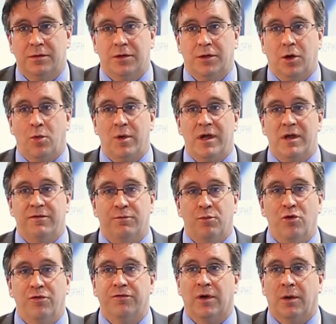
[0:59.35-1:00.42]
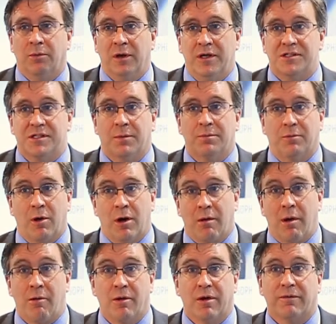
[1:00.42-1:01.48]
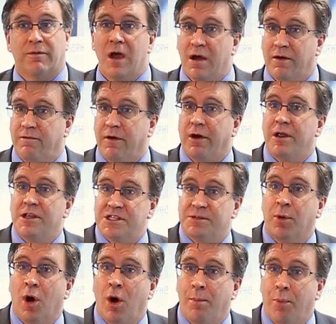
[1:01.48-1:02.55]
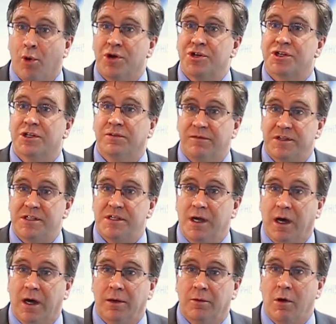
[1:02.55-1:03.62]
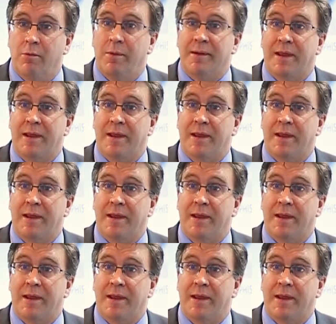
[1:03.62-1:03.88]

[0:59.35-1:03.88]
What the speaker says: We've moved from really where we were a very small portion of Visteon, where we